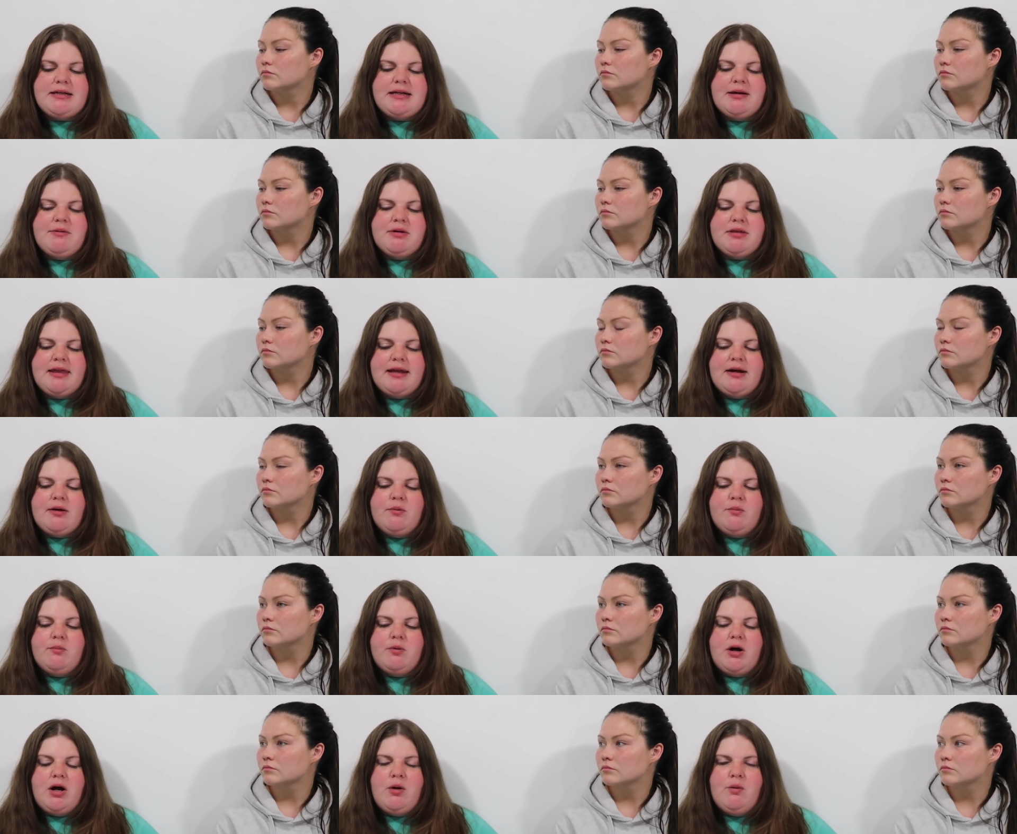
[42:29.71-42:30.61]
Speaker 1: my day with like
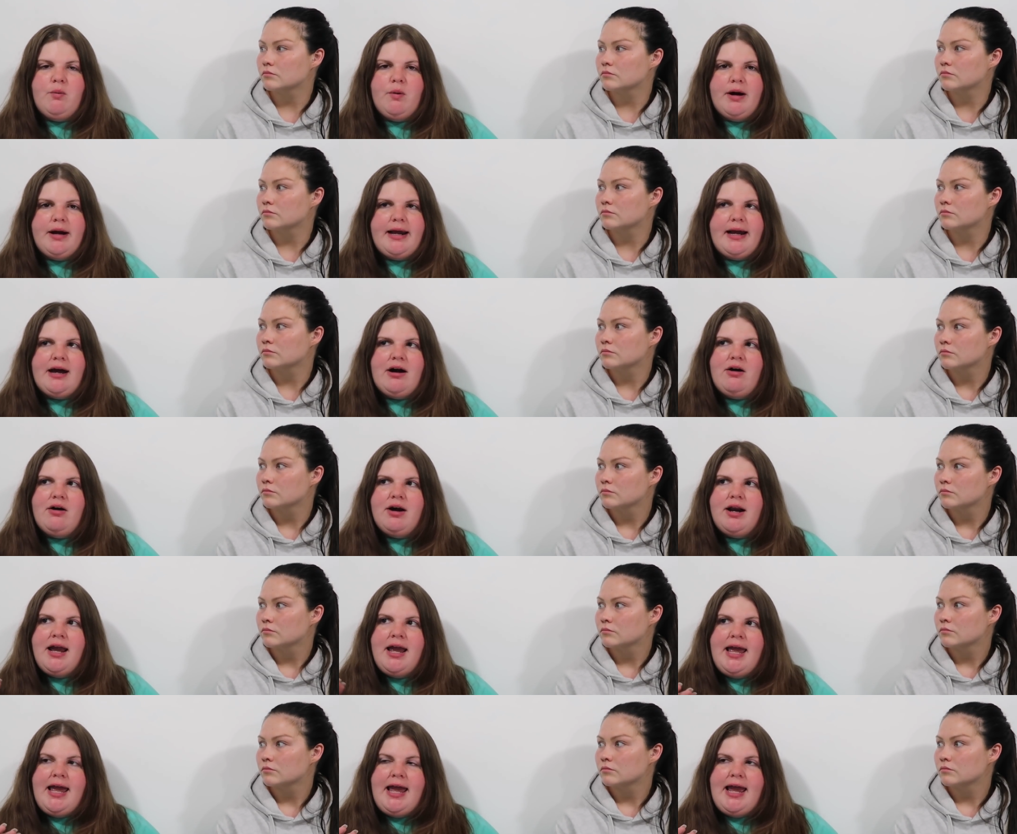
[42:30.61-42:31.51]
a, a
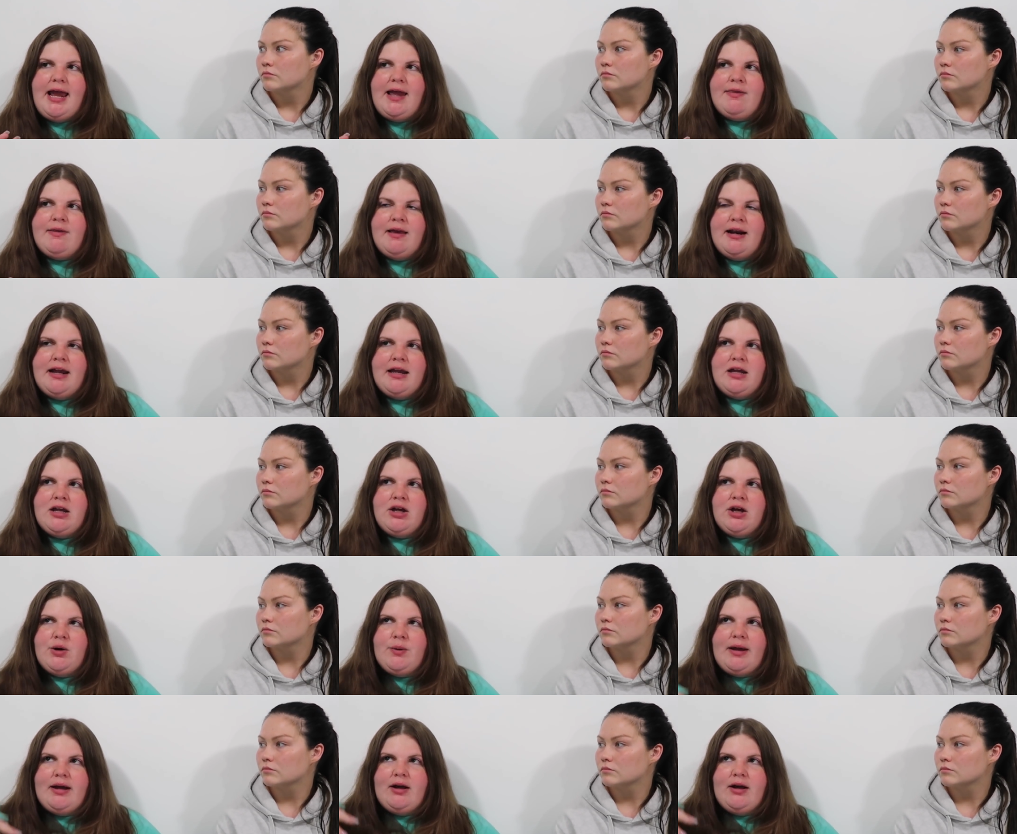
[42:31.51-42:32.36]
workout and then I could go